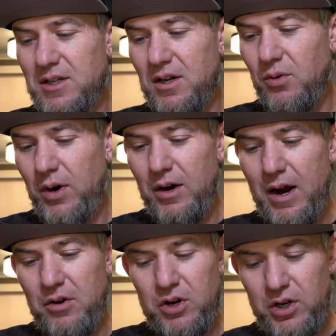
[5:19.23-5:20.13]
gonna wear
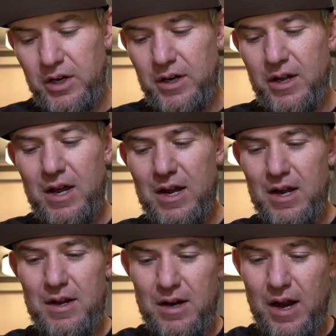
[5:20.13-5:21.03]
out good,
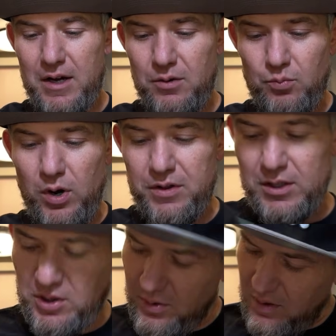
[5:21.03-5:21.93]
and I could wear
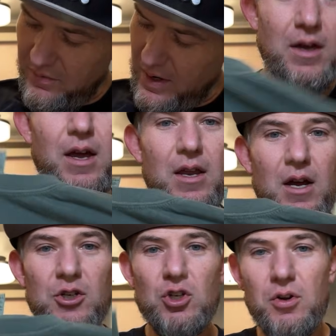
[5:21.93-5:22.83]
this to an event
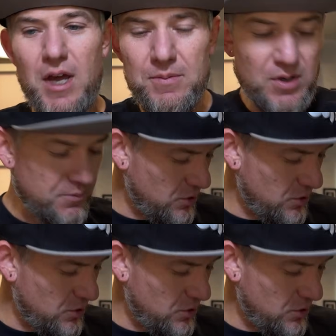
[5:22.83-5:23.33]
and show Chem some